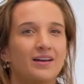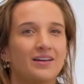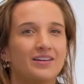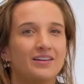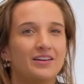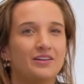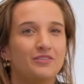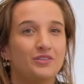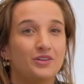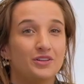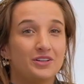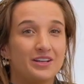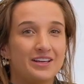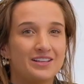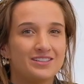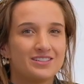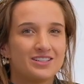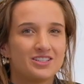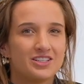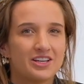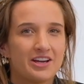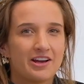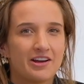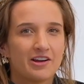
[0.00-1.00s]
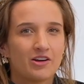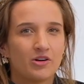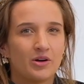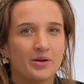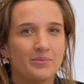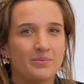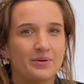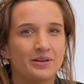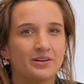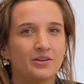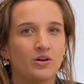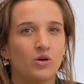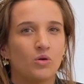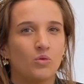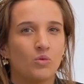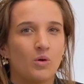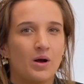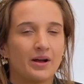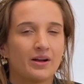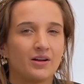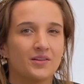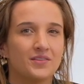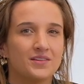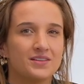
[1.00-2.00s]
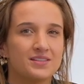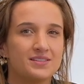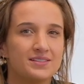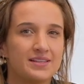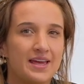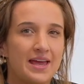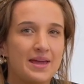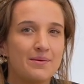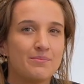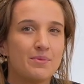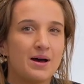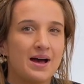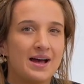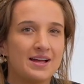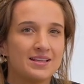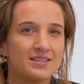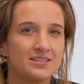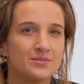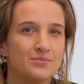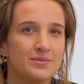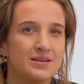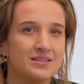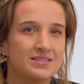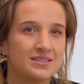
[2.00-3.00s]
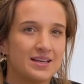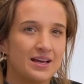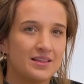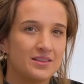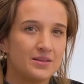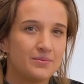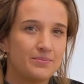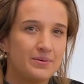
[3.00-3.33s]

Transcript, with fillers: If you need to share equipment or work on the same item as other